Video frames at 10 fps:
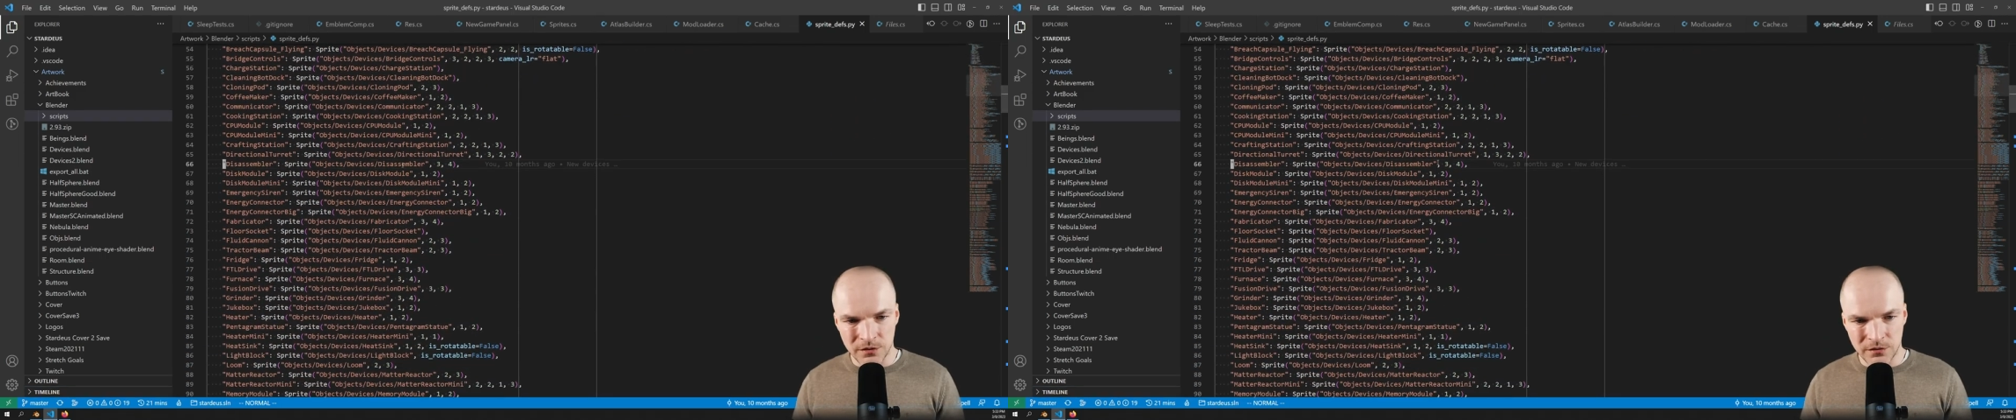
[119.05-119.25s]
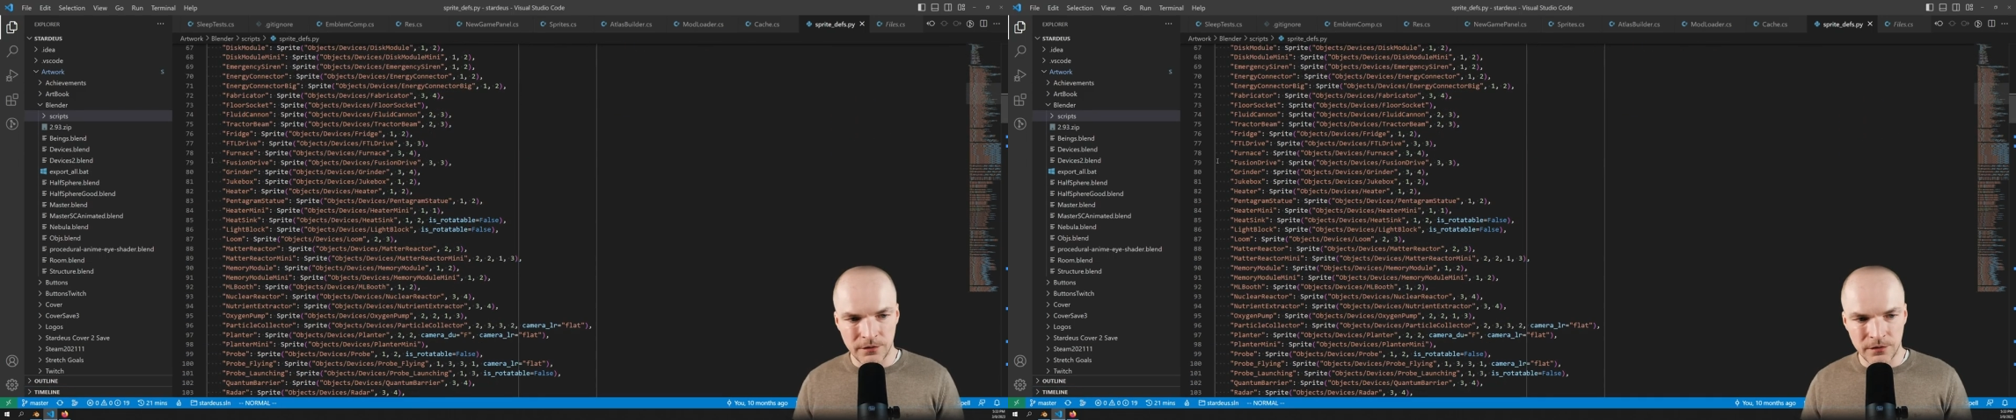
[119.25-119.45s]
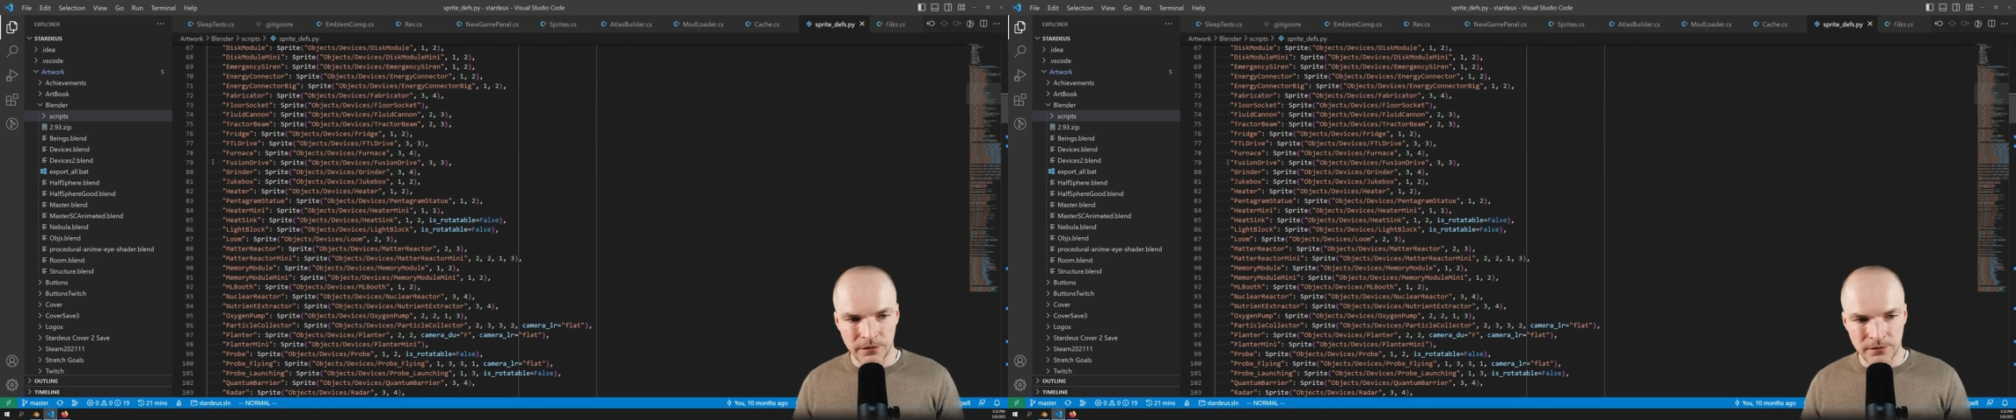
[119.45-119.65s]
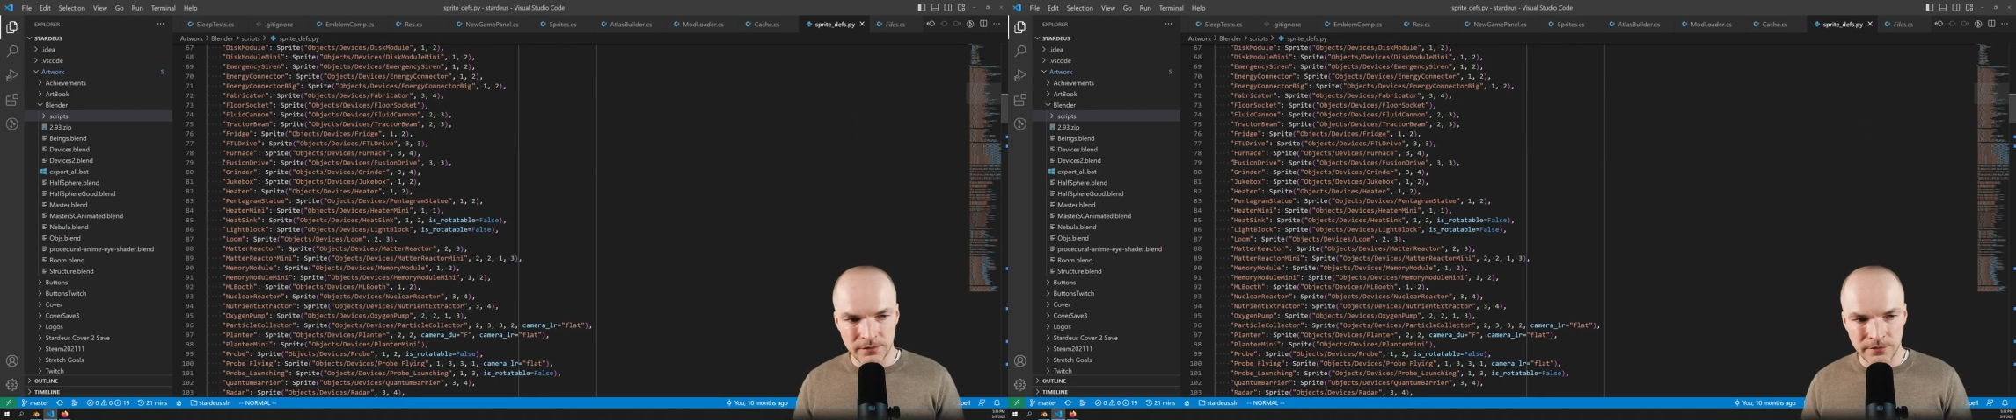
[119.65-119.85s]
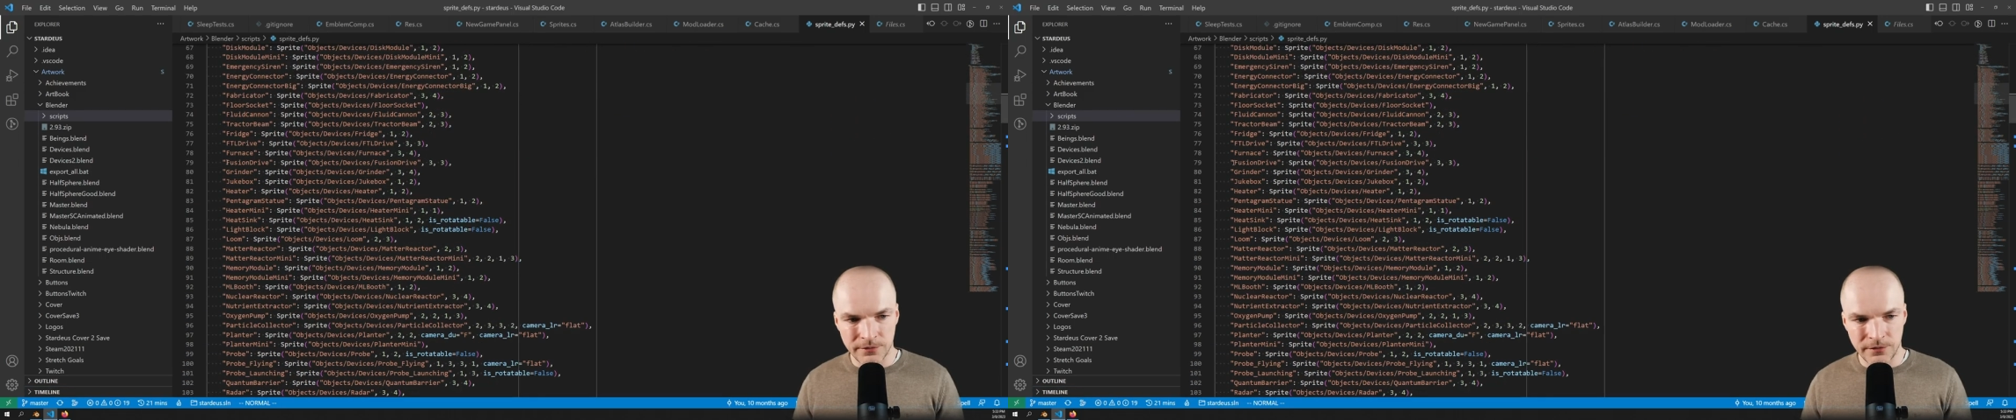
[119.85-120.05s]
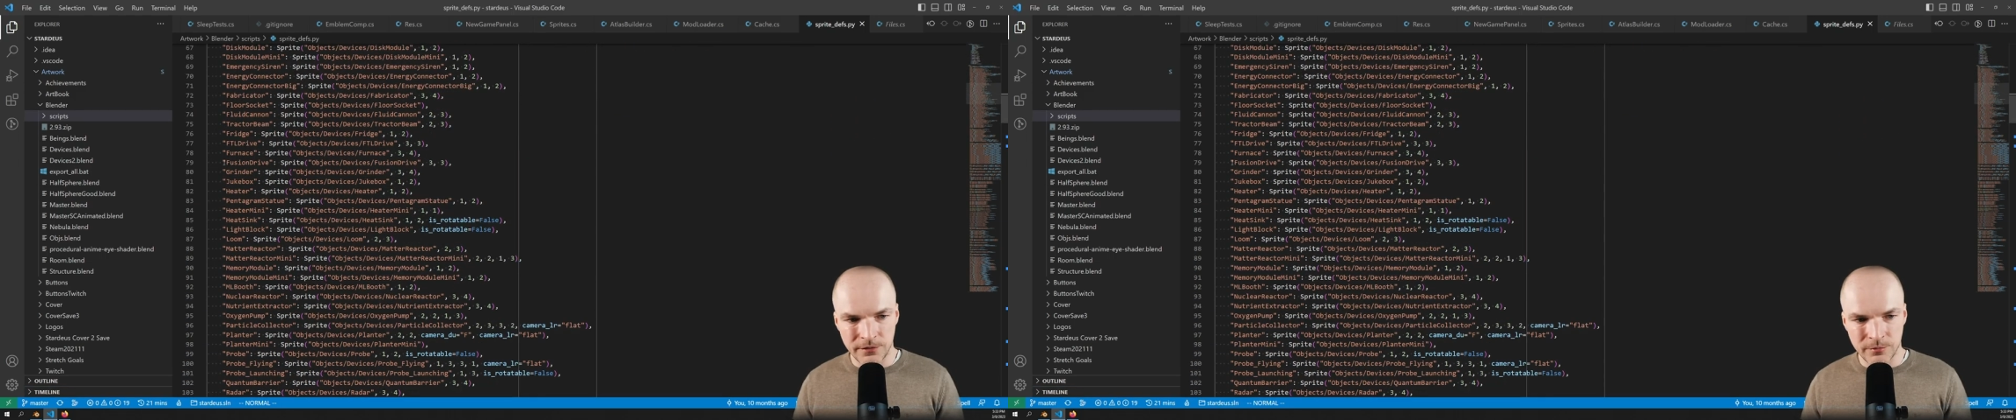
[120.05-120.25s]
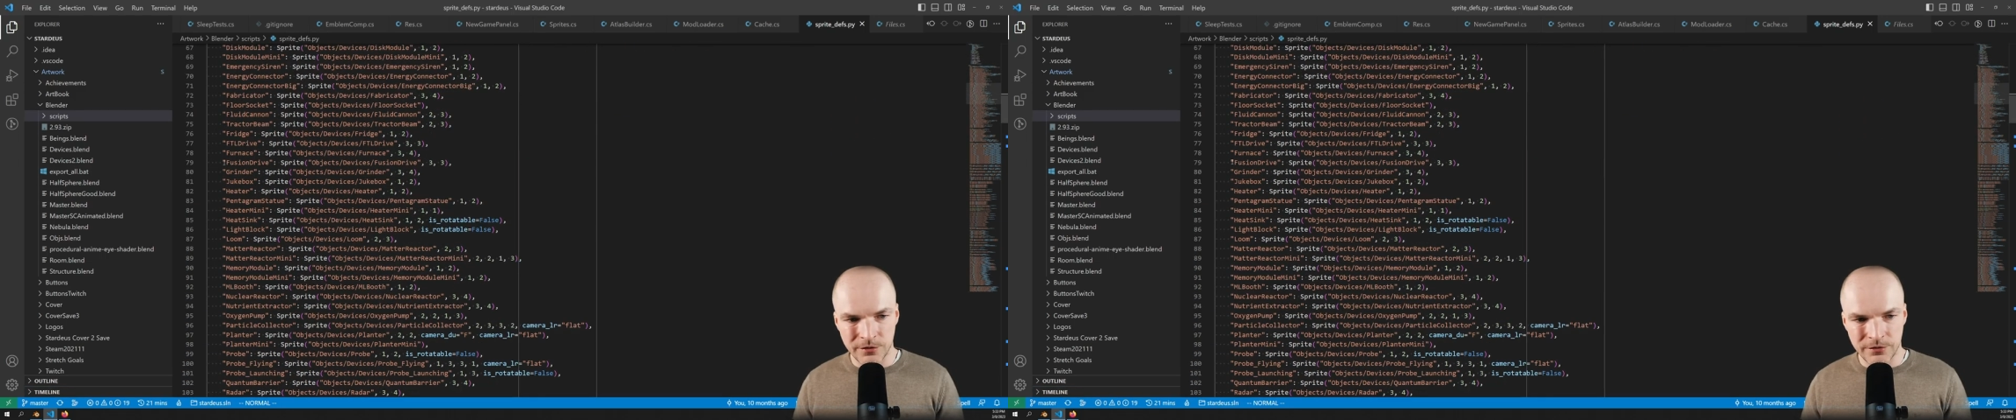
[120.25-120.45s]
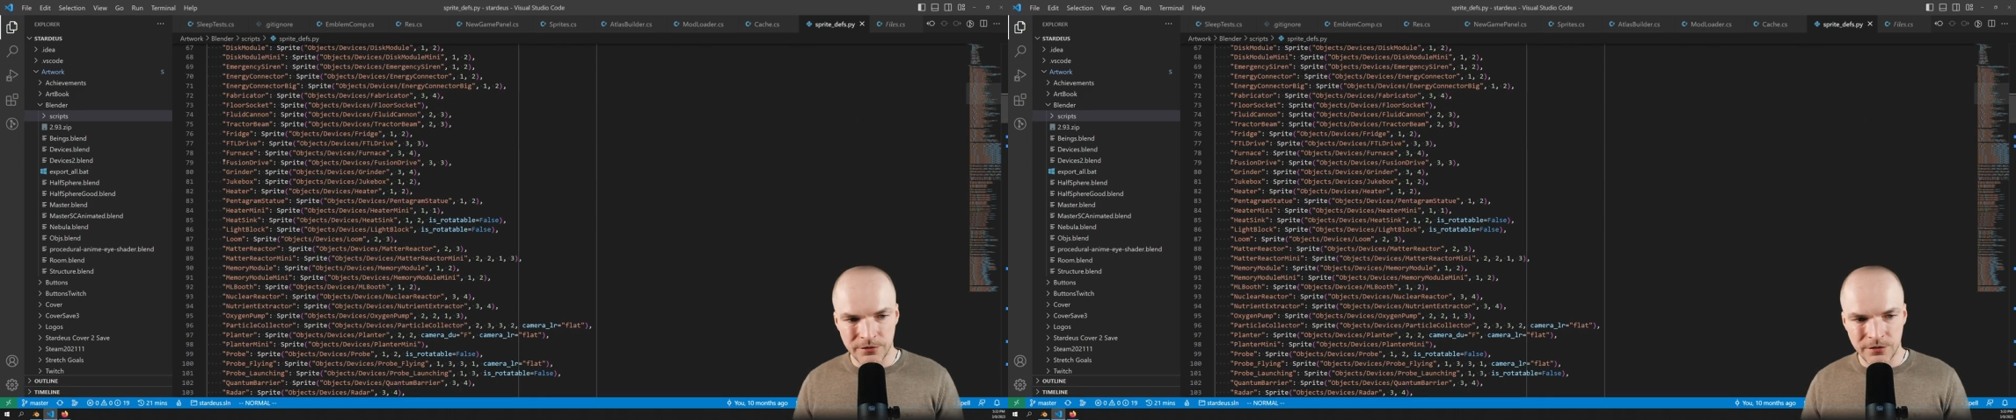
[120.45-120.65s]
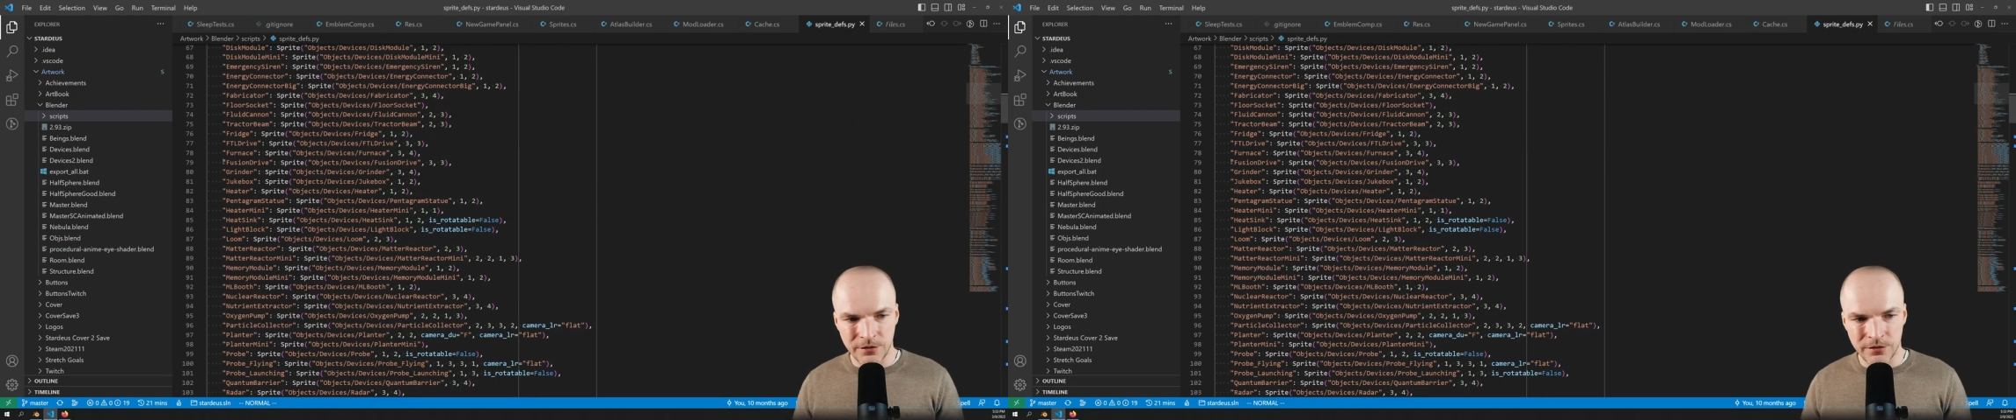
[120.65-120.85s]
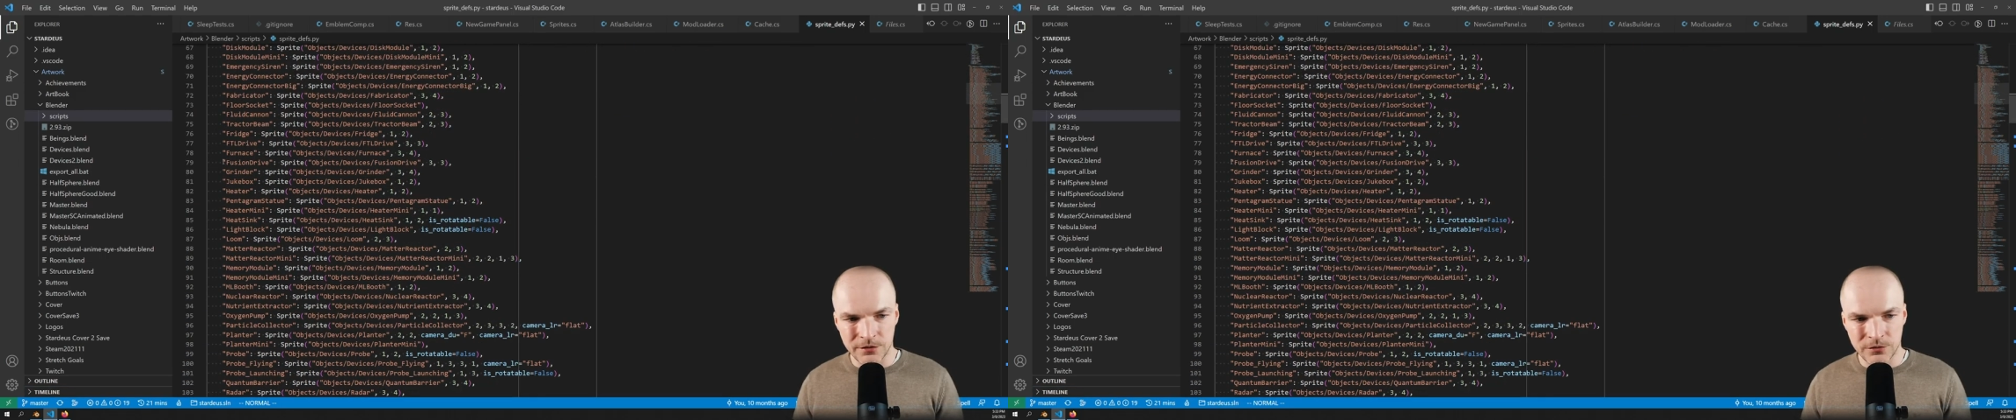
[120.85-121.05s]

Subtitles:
things in the Blender are.